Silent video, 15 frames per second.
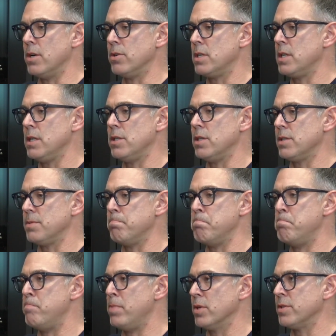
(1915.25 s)
He just
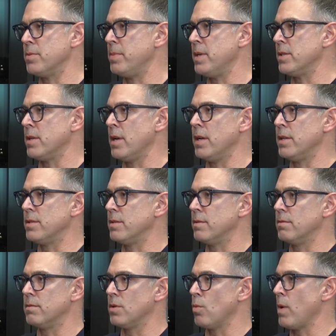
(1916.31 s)
builds a business
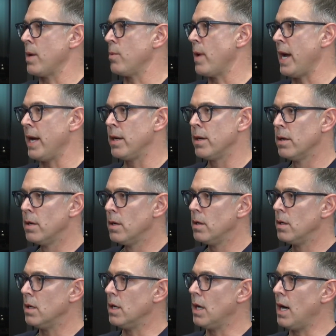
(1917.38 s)
the right way.
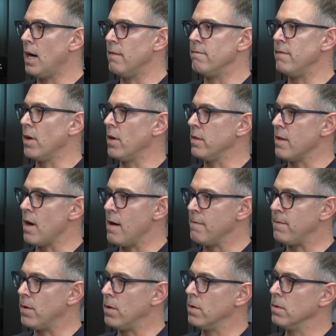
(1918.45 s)
Very
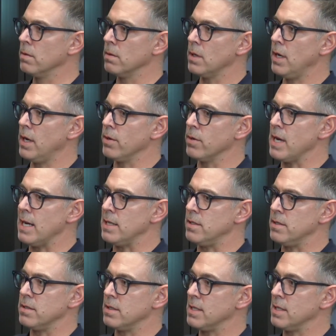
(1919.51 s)
thoughtful, gets